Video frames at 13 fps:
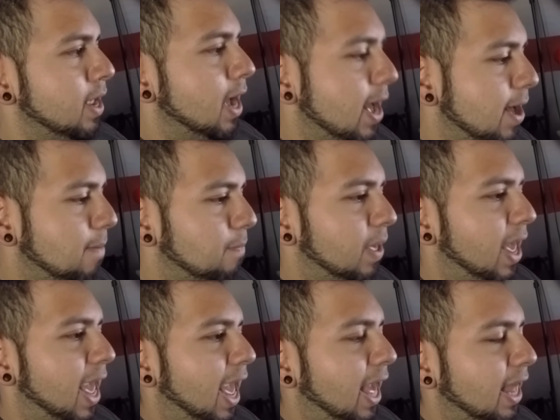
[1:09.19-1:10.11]
and
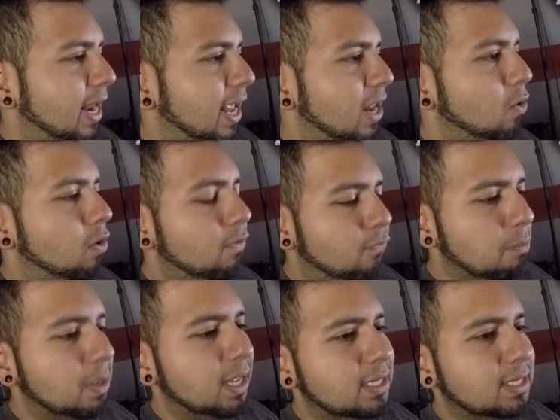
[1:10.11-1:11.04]
in order for
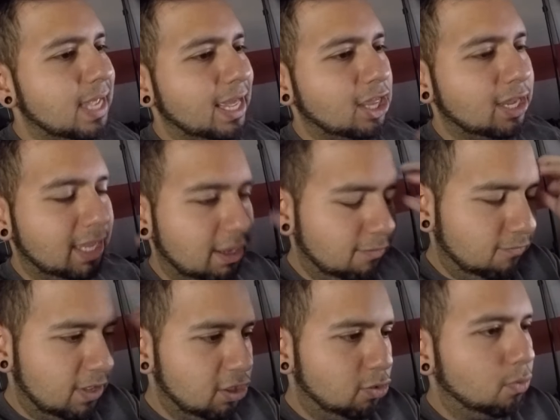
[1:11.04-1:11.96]
me to actually get a
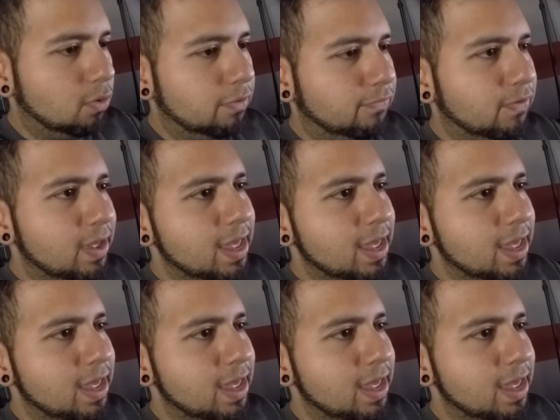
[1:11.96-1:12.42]
visual